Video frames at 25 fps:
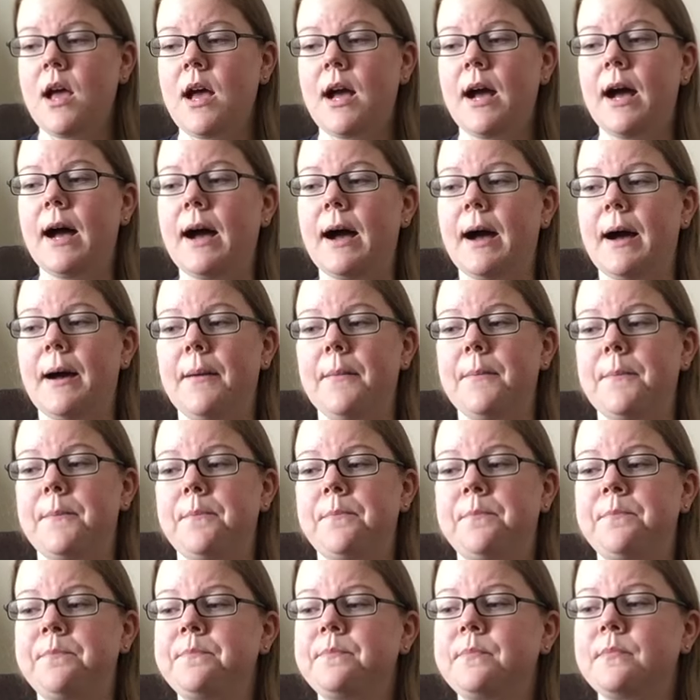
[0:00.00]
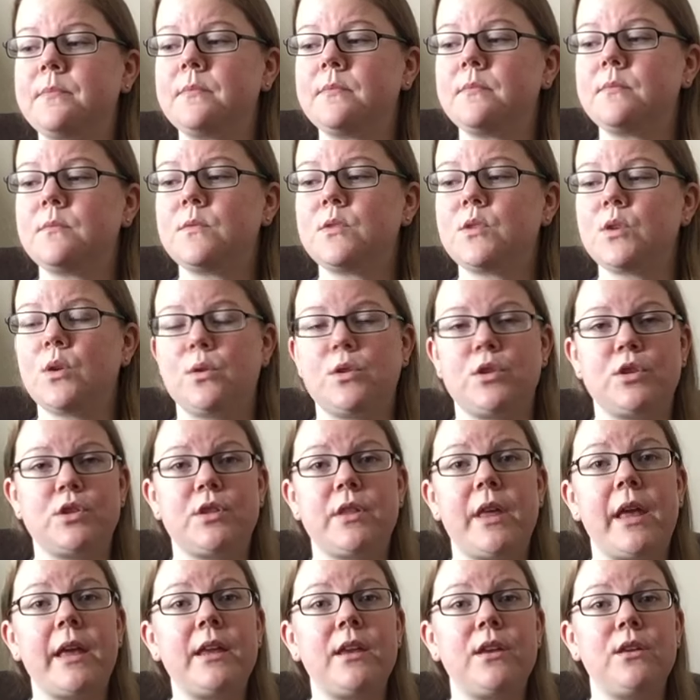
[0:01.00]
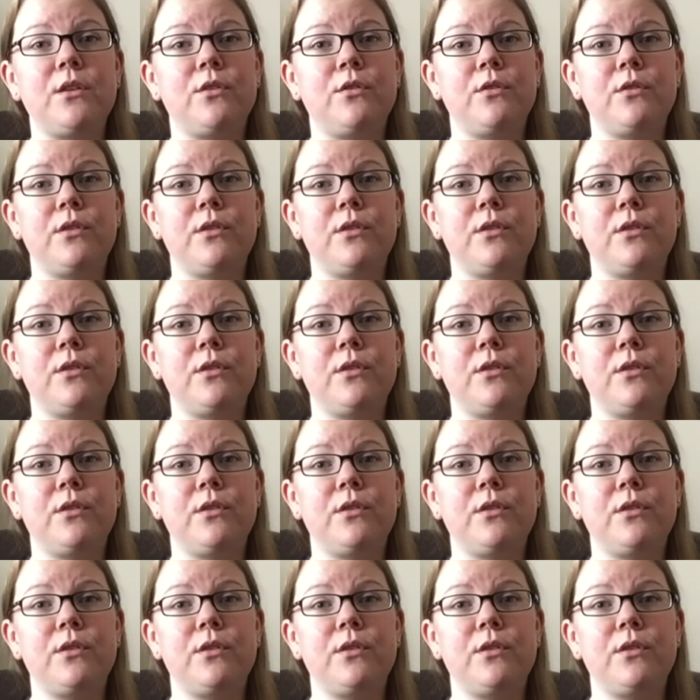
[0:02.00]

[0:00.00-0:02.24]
Um, so just thank you,